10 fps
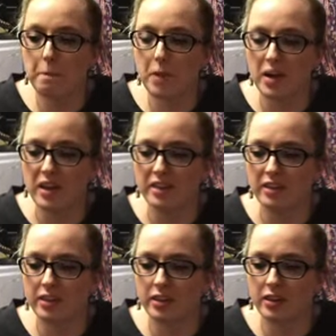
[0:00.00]

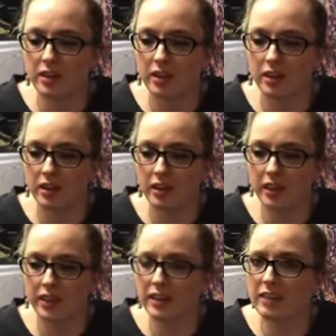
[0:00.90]
But
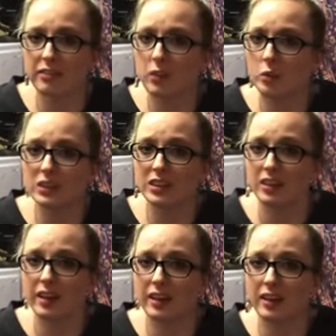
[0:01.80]
I definitely
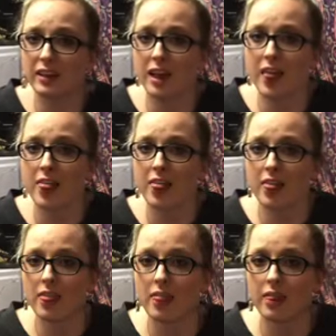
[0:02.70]
wasn't like
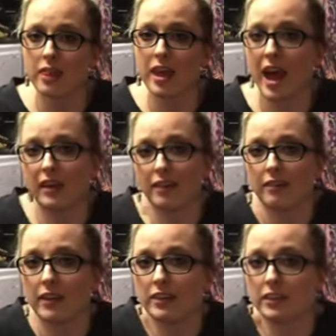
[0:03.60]
the
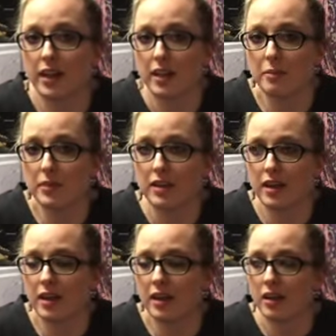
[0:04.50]
activist I am
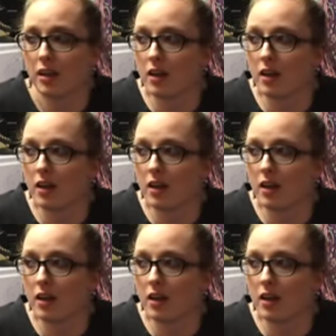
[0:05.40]
today.